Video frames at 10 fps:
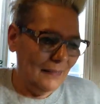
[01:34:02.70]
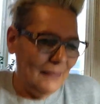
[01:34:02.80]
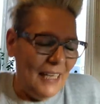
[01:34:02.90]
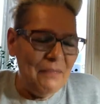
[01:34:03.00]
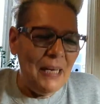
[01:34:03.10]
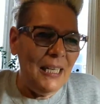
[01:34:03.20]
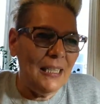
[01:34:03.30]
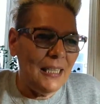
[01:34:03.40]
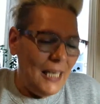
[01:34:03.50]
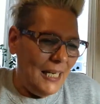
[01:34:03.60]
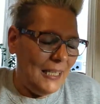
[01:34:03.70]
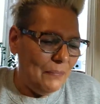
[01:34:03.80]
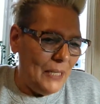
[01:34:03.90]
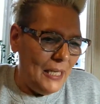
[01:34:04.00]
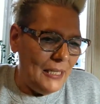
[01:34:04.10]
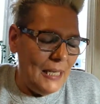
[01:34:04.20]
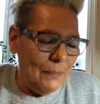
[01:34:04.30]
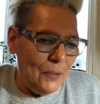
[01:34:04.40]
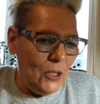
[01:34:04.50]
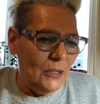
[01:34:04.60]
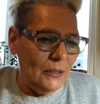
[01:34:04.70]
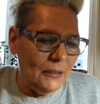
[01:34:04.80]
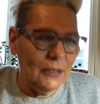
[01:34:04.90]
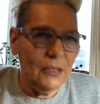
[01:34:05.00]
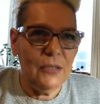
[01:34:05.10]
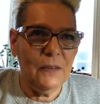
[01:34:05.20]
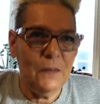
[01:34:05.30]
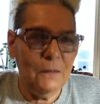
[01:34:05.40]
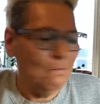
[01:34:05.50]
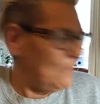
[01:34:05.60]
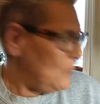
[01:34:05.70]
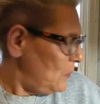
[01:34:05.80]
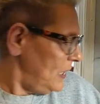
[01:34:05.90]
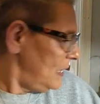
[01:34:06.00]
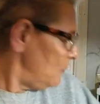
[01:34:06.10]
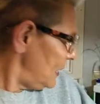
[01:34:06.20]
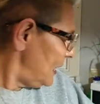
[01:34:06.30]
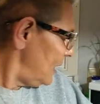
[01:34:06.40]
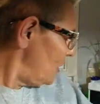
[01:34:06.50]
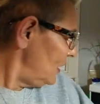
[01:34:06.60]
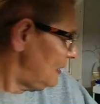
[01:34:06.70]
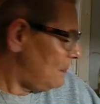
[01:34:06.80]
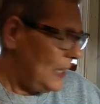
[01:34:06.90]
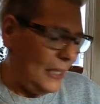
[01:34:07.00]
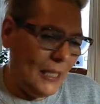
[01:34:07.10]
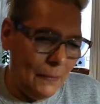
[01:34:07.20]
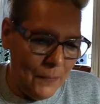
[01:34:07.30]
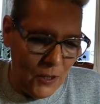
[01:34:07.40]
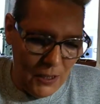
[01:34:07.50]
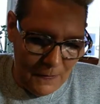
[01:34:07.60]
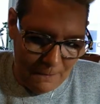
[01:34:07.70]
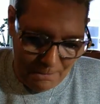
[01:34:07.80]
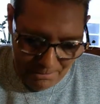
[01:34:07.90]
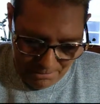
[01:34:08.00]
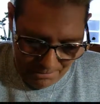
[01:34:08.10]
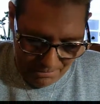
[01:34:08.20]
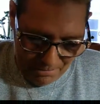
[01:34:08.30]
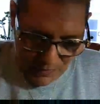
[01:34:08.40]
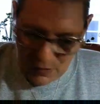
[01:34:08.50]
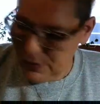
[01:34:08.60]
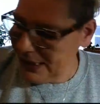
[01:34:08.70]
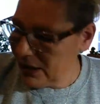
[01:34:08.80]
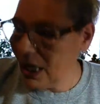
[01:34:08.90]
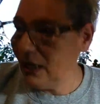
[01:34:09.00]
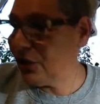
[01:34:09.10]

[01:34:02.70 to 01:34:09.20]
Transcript: I made a cake, a pineapple. What do you? What do I call it? Pineapple. Well, here, I'll